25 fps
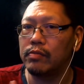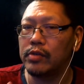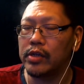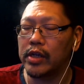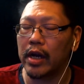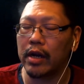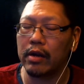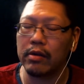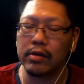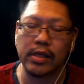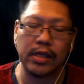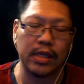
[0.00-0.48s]

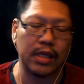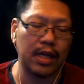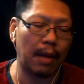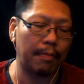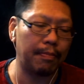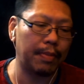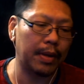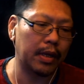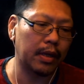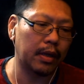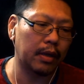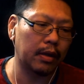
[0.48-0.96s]
channels, because I've
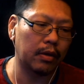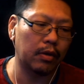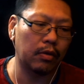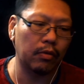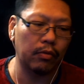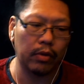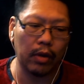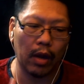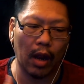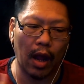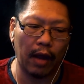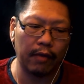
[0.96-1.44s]
been
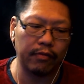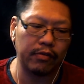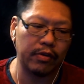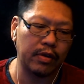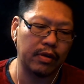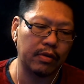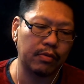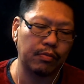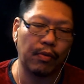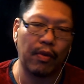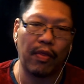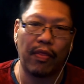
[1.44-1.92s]
doing live
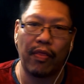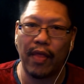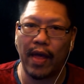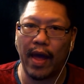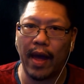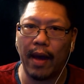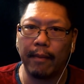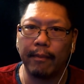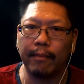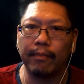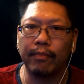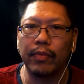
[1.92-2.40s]
streams with
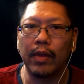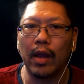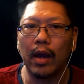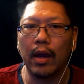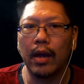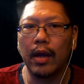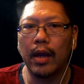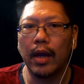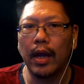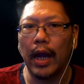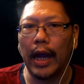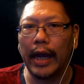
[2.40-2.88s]
them
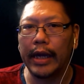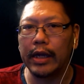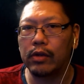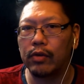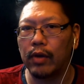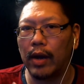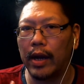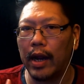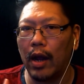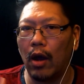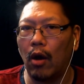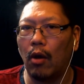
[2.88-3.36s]
and
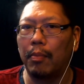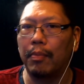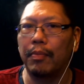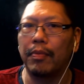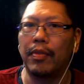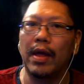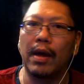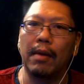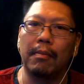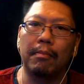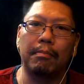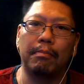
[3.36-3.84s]
trying to help
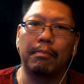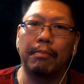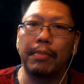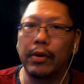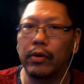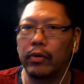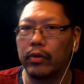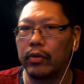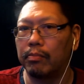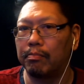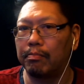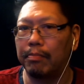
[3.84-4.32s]
them
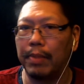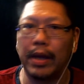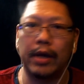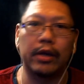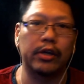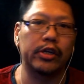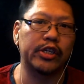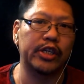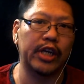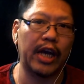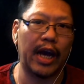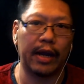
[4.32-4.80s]
build better
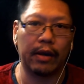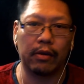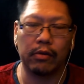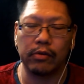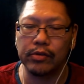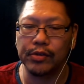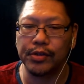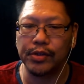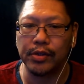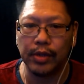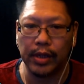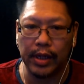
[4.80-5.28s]

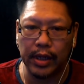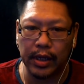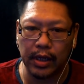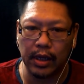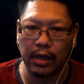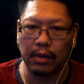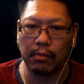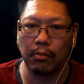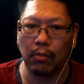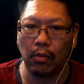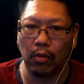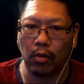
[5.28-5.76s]
channels so they
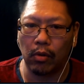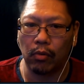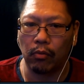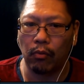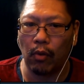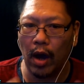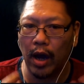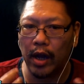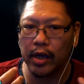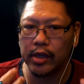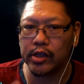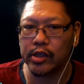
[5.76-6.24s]
get more
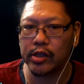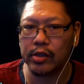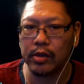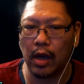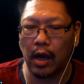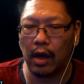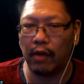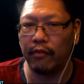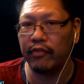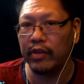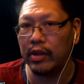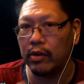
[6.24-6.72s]

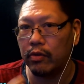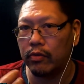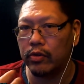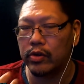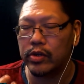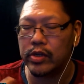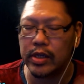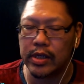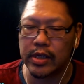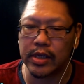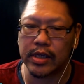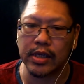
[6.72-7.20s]

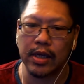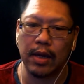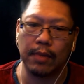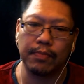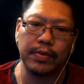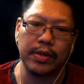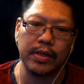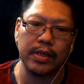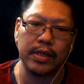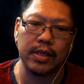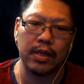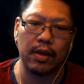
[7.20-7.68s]
viewers and
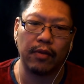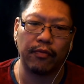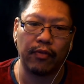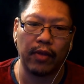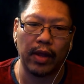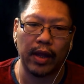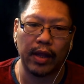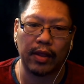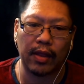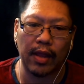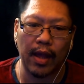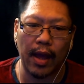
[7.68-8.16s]
subs and stuff
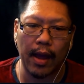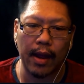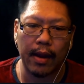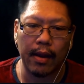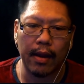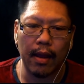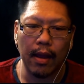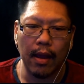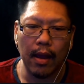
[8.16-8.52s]
like that.